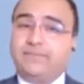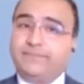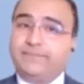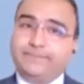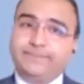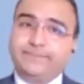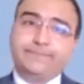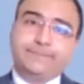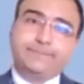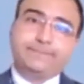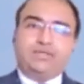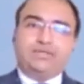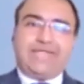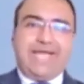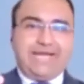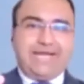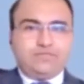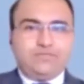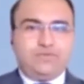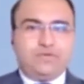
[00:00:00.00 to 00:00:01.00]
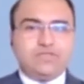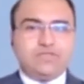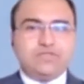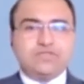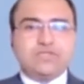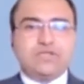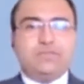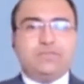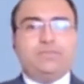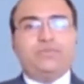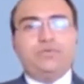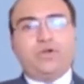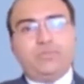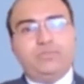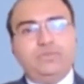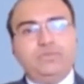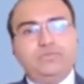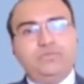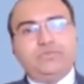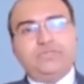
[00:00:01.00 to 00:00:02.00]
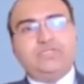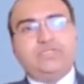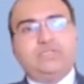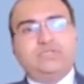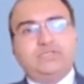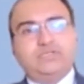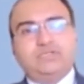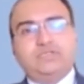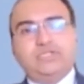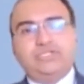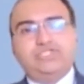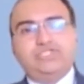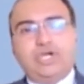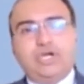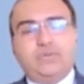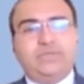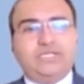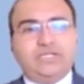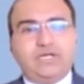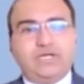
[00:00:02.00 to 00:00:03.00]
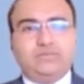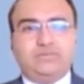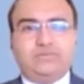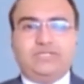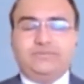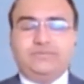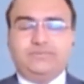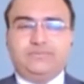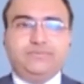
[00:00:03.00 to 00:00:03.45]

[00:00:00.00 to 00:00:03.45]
That was a problem with the job economy.